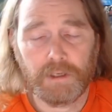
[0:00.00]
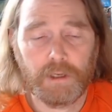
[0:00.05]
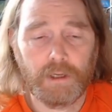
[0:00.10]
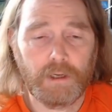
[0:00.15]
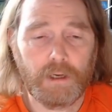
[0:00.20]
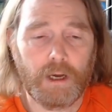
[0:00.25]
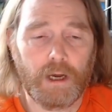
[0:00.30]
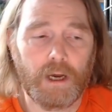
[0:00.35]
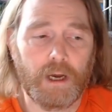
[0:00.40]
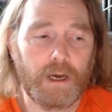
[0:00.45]

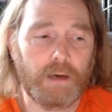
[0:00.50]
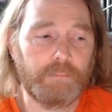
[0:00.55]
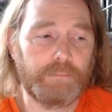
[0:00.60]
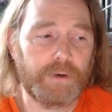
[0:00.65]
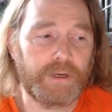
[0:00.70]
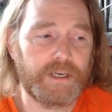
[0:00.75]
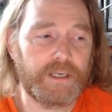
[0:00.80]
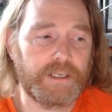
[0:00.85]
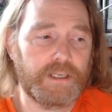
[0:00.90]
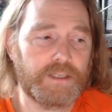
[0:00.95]
Uh,
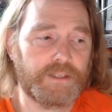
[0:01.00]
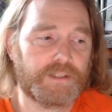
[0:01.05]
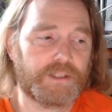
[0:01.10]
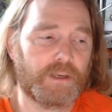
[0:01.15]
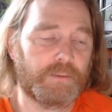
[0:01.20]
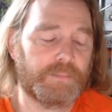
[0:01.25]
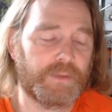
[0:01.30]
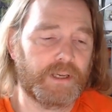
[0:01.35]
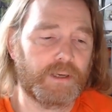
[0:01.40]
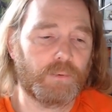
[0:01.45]
but it is
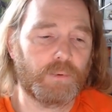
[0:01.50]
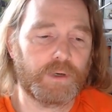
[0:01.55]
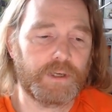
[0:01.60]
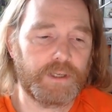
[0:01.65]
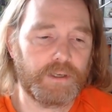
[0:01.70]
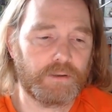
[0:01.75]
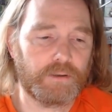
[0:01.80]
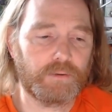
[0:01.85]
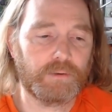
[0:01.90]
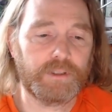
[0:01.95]
something where
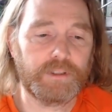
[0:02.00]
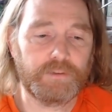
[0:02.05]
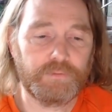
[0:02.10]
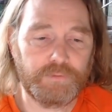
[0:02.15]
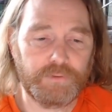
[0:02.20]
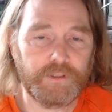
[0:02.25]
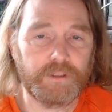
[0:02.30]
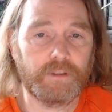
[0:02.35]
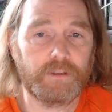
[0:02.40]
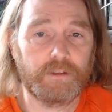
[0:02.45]
you're going to
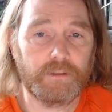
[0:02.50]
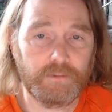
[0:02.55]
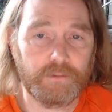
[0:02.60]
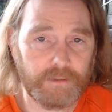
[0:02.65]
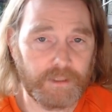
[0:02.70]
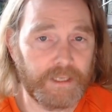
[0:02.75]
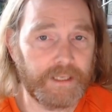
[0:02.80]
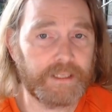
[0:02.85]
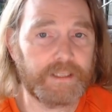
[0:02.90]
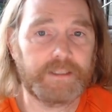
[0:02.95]
feel
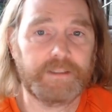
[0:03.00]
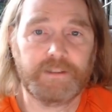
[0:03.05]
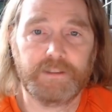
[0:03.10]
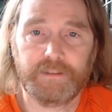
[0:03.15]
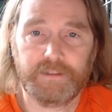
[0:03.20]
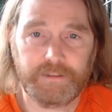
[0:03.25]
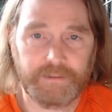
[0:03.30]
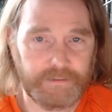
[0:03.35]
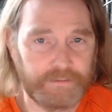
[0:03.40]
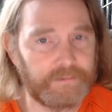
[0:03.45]
like
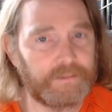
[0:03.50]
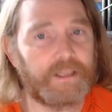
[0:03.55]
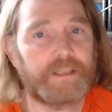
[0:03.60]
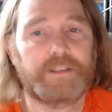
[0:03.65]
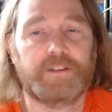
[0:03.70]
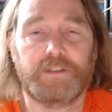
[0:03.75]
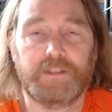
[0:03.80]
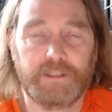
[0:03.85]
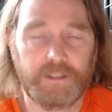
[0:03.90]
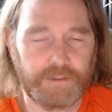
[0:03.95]

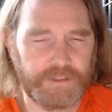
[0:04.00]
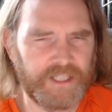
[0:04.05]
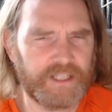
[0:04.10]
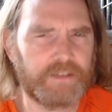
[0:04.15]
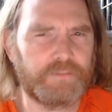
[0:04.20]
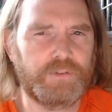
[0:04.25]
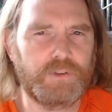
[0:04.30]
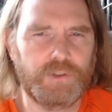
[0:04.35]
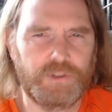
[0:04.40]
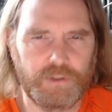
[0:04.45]
like it'll take
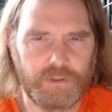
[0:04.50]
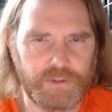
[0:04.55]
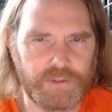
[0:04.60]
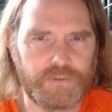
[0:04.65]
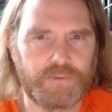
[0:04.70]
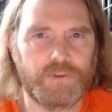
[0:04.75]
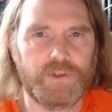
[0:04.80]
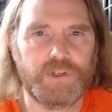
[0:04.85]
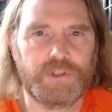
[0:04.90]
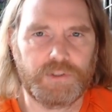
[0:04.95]
a few turns
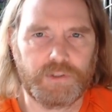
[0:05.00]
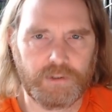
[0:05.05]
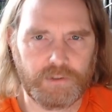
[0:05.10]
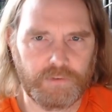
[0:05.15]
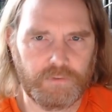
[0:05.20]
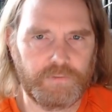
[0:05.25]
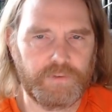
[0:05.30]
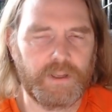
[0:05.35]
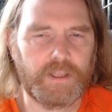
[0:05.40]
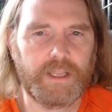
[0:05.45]
before you start to
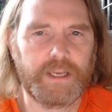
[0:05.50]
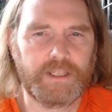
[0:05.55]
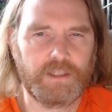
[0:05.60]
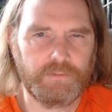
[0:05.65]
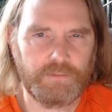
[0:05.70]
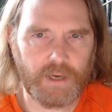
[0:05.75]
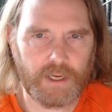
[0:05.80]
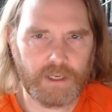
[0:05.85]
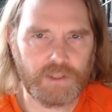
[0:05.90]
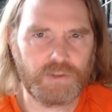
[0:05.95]
feel like
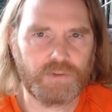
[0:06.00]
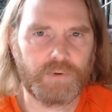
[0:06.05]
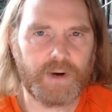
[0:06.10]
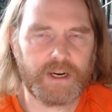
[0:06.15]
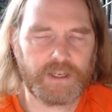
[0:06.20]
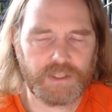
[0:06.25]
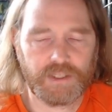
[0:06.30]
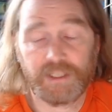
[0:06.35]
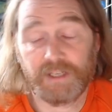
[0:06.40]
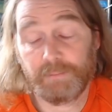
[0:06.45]
you've got a
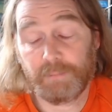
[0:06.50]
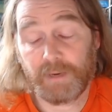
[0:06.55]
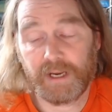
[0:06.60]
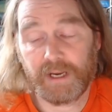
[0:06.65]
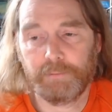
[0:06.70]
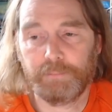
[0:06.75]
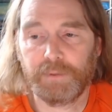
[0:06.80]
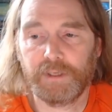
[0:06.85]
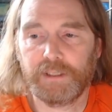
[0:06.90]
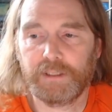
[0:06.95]
direction. In my
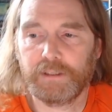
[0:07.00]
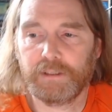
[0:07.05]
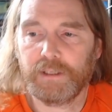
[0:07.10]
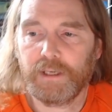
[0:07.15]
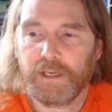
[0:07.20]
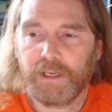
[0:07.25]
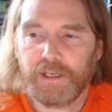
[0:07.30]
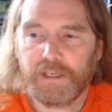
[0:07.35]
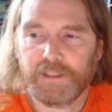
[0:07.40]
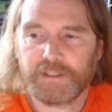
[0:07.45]
opinion,
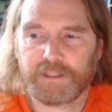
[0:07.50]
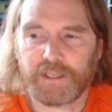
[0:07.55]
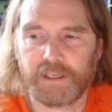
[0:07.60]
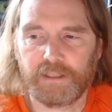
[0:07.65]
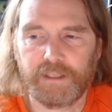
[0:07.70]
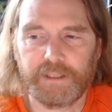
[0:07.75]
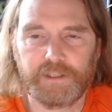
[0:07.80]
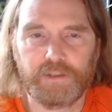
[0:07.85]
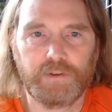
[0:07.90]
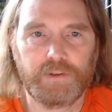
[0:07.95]
it's kind of
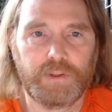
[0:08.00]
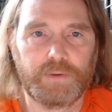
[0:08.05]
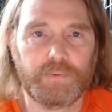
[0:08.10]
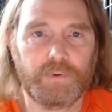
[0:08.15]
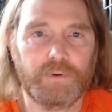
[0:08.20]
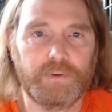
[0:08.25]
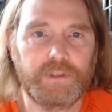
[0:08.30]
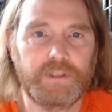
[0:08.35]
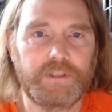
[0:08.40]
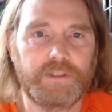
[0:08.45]
like you're
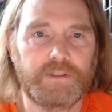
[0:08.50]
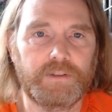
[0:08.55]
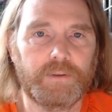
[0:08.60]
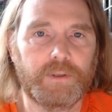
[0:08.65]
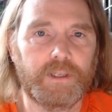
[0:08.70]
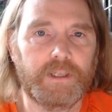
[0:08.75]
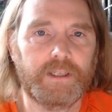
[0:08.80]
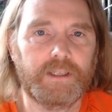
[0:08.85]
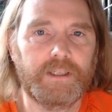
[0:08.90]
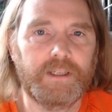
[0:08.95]
thrown into
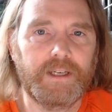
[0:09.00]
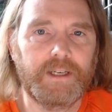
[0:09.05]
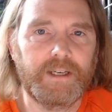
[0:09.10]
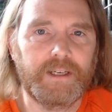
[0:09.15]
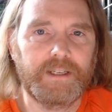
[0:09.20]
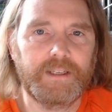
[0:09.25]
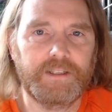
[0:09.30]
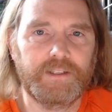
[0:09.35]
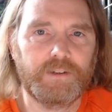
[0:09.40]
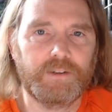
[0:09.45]
a
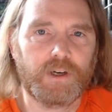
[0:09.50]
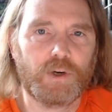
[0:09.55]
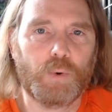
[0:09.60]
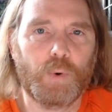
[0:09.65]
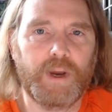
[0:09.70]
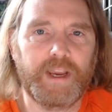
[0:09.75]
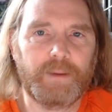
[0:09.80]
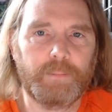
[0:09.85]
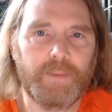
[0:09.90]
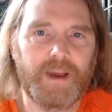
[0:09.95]
into a
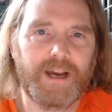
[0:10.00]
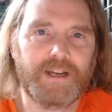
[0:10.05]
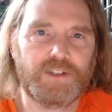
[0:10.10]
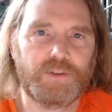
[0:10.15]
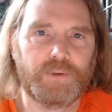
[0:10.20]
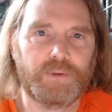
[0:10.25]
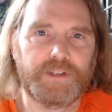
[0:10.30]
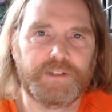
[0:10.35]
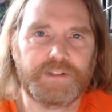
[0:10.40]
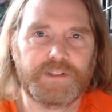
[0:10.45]
quake match
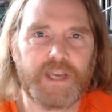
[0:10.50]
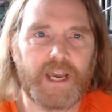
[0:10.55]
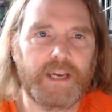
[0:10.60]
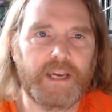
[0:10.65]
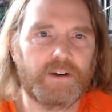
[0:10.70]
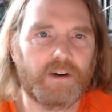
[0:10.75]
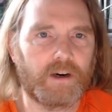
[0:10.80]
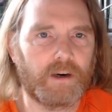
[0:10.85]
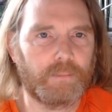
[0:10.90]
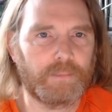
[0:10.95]
with a
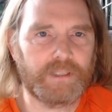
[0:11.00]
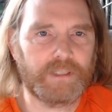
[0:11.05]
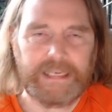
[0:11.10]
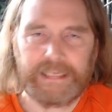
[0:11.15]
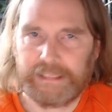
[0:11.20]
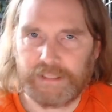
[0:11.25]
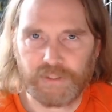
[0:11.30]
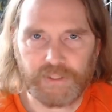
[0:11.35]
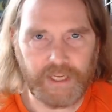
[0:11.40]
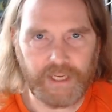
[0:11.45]
sidearm, and
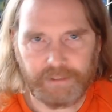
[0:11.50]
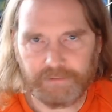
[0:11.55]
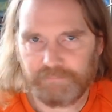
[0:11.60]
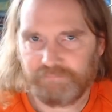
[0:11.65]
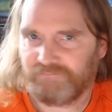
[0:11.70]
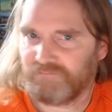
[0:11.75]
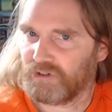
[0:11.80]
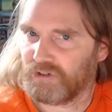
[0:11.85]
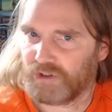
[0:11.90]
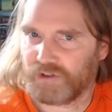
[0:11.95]
like, okay,
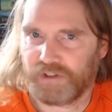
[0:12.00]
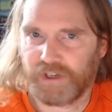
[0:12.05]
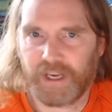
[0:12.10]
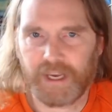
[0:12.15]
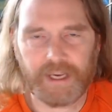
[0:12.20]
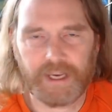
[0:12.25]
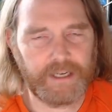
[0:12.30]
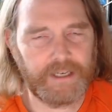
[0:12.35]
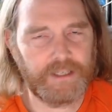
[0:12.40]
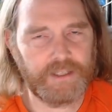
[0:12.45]
first thing
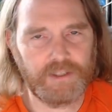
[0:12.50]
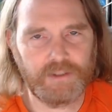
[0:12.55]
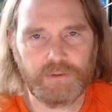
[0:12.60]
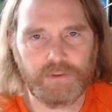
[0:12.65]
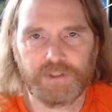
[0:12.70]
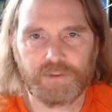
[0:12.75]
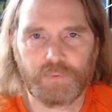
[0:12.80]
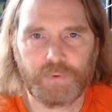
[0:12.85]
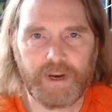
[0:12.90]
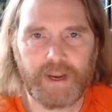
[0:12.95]
I got to do
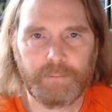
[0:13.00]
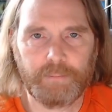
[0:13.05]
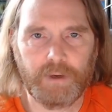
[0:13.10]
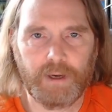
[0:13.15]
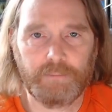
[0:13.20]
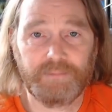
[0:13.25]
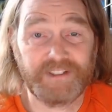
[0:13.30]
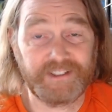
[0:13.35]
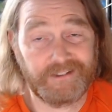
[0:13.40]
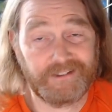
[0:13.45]
is ramp
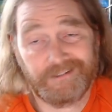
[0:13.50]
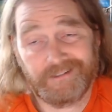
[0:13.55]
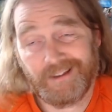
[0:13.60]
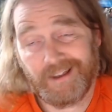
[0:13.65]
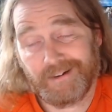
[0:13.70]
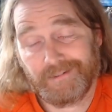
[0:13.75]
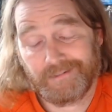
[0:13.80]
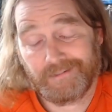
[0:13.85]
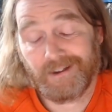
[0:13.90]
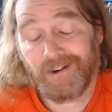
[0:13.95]
up. This is
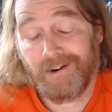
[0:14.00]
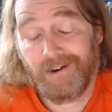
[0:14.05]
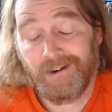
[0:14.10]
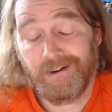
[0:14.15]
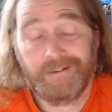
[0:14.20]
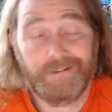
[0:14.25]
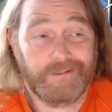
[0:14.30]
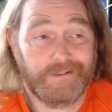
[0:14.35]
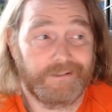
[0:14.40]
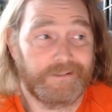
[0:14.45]
not a
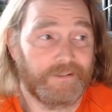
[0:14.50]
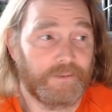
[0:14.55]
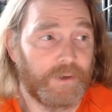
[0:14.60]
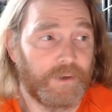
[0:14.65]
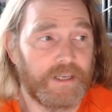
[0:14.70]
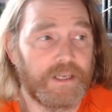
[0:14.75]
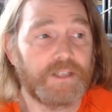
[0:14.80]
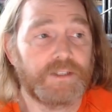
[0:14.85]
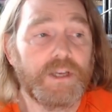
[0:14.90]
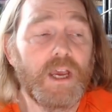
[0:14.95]
con. This is the way
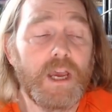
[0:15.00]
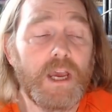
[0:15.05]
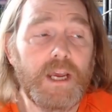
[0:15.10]
it is.